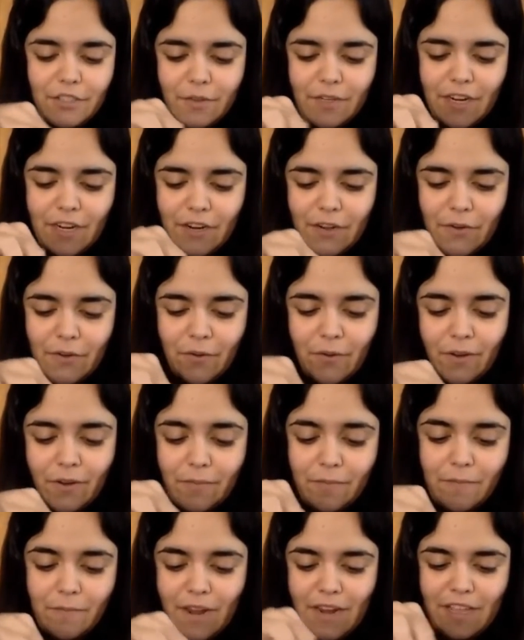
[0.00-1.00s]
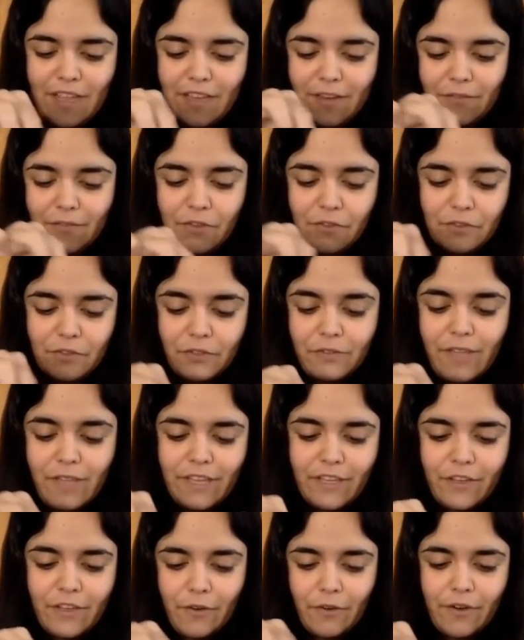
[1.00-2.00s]
and I know many of you do
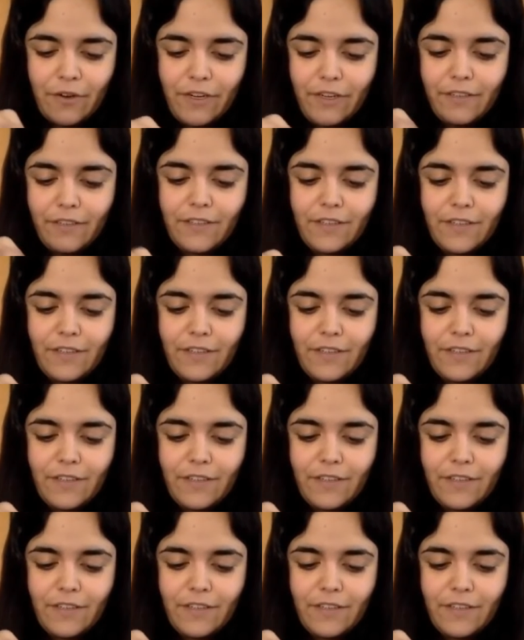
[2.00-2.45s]
like yogurt,